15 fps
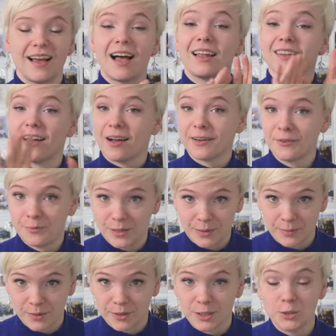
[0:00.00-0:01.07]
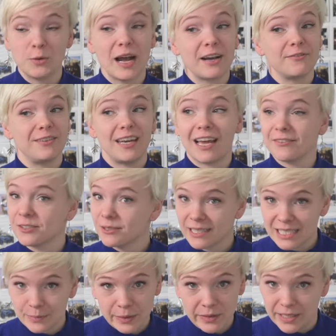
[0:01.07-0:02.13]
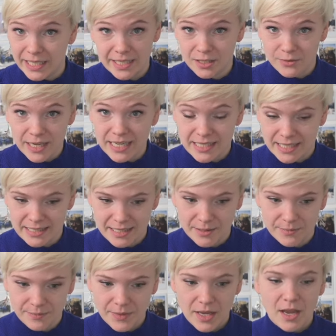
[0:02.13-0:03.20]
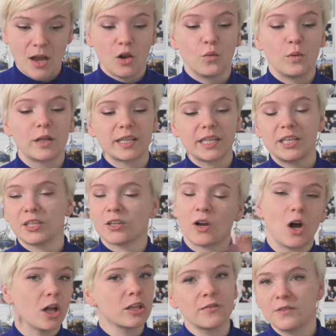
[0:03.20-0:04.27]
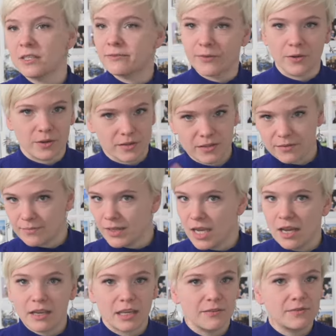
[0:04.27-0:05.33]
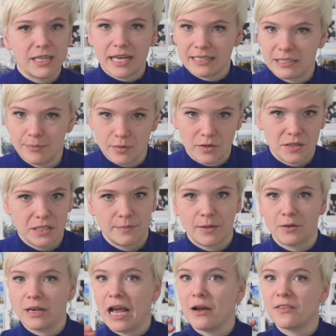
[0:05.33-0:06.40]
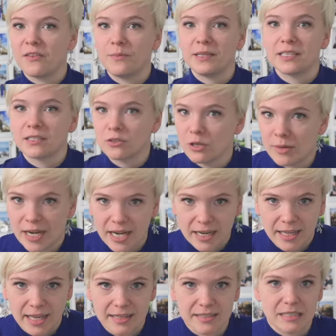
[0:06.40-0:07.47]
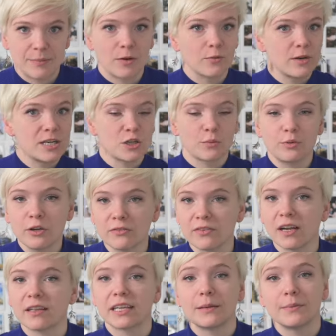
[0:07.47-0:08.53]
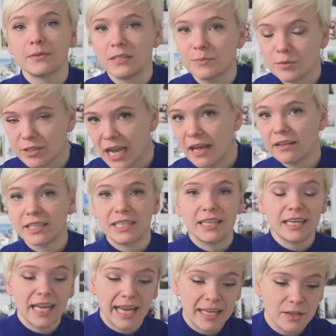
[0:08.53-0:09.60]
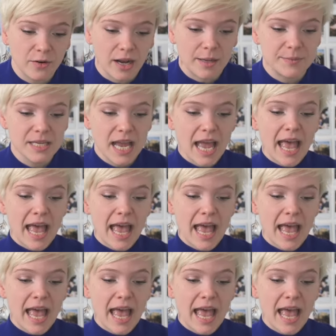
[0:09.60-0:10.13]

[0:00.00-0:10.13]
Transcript: A lot of people who have never experienced racism will hear all of these folks give testimonies about how they've been discriminated against, about racial profiling and police brutality and hate crimes,